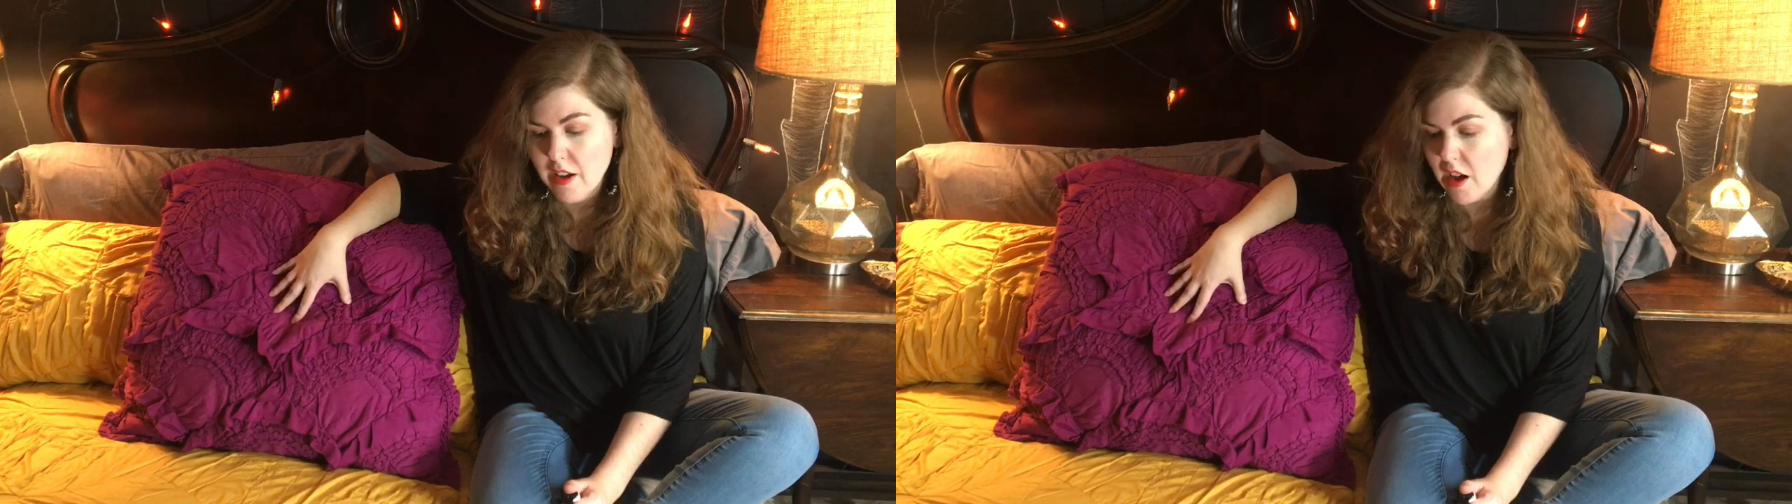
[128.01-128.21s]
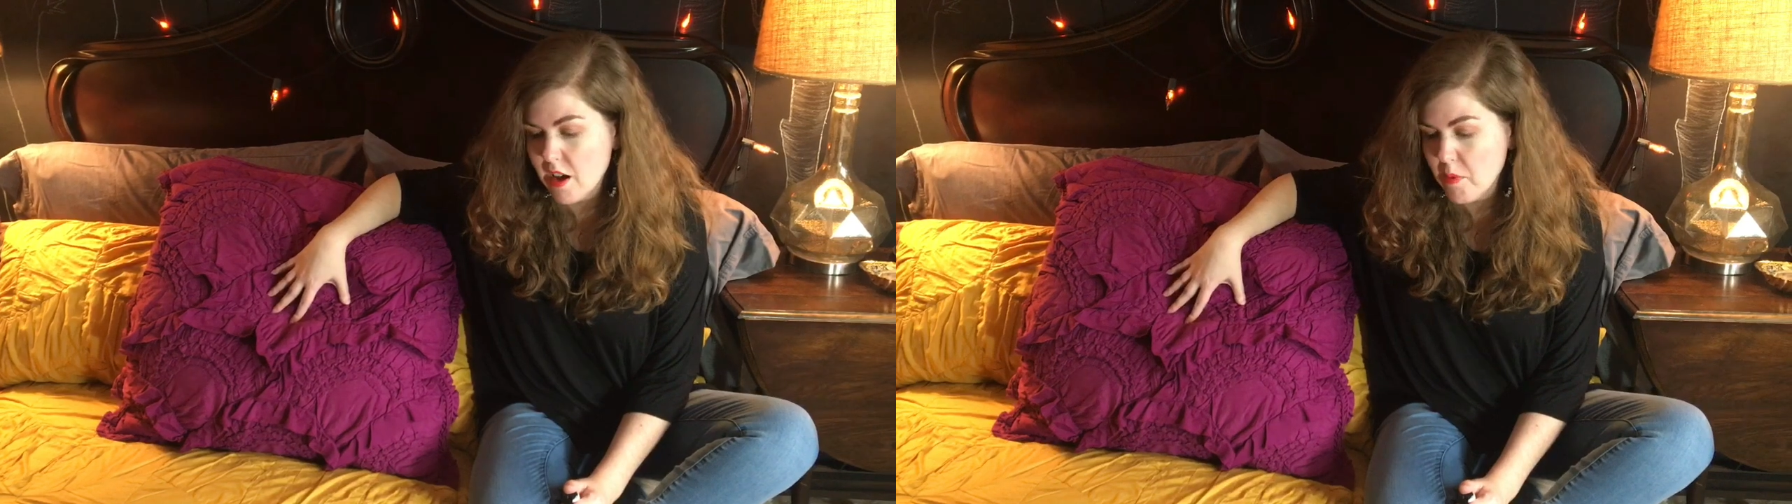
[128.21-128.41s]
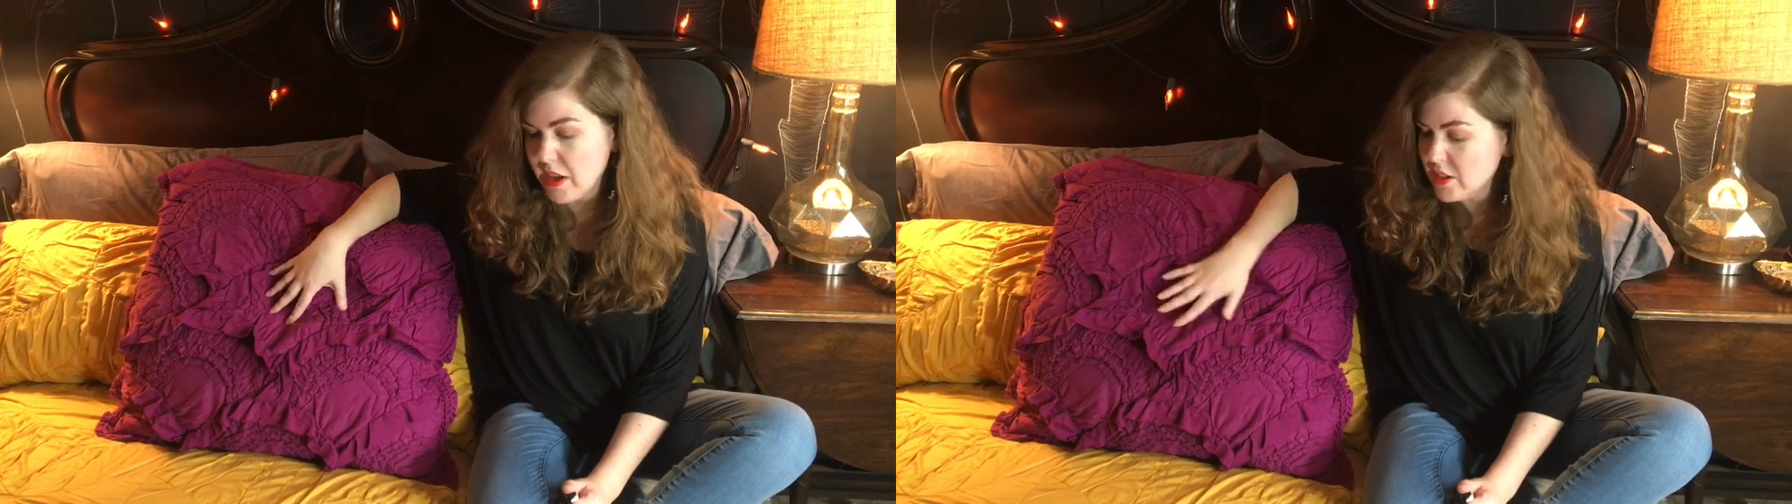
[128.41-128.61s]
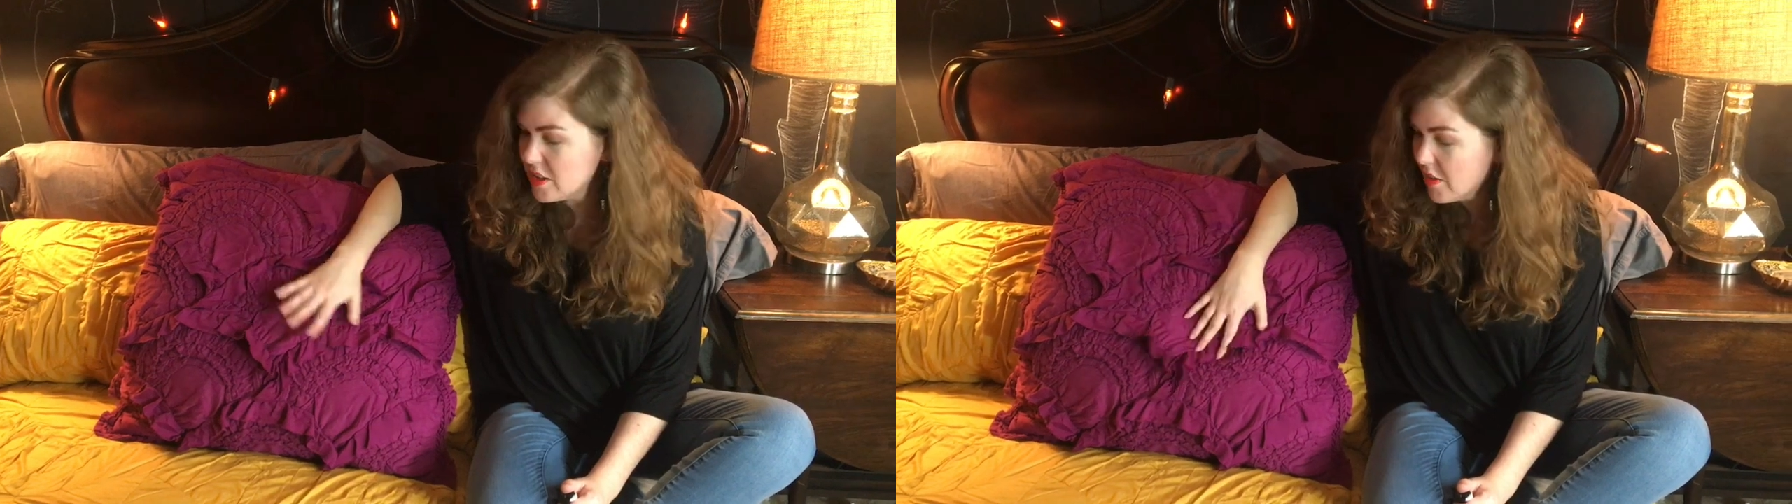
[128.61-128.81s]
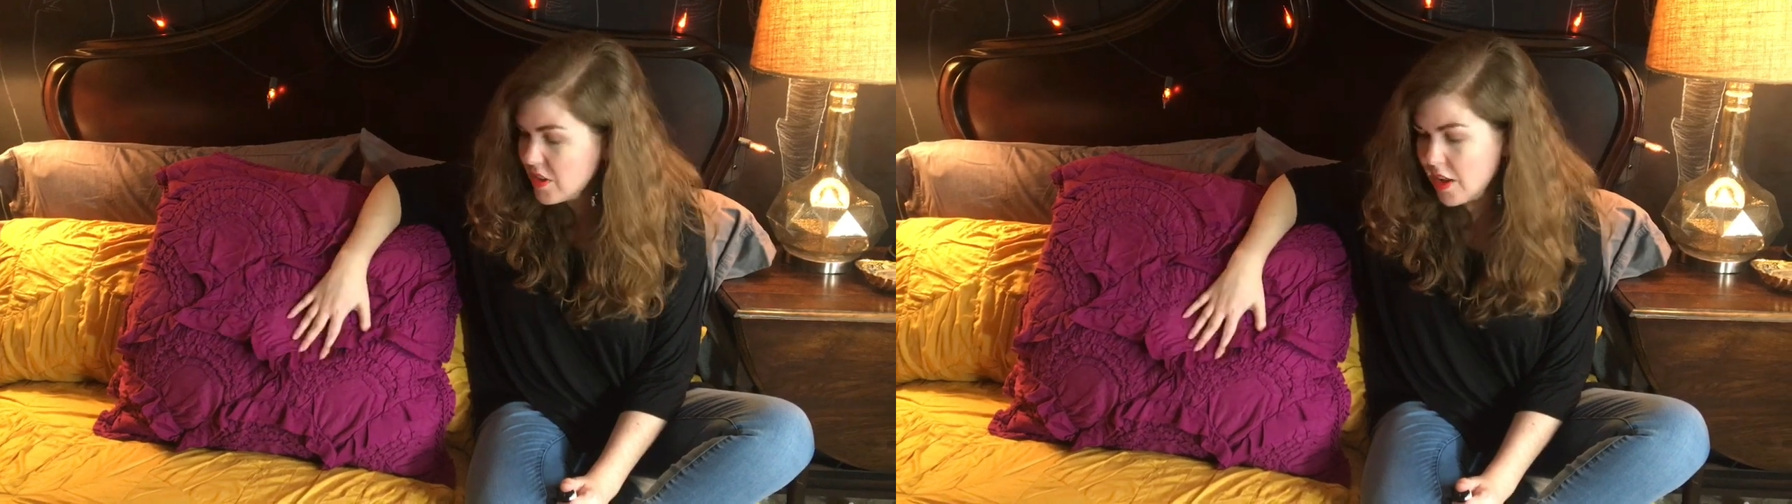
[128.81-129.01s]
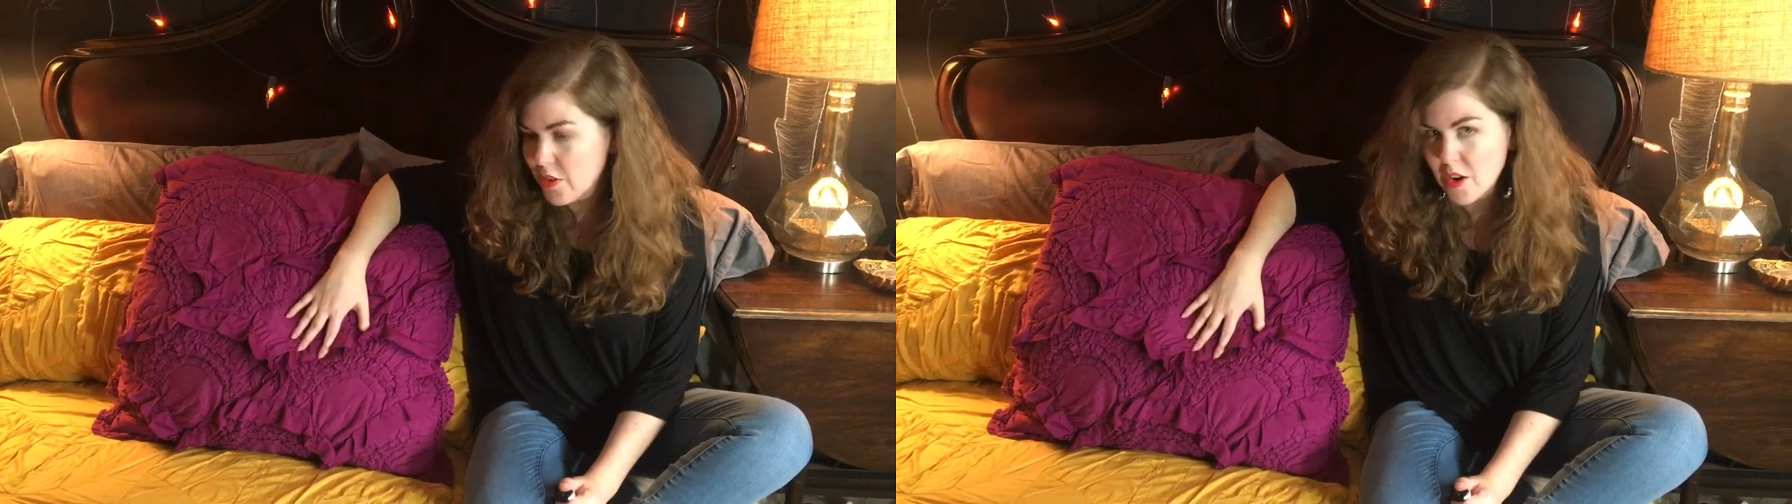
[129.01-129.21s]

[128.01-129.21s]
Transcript: Um, and I just love the color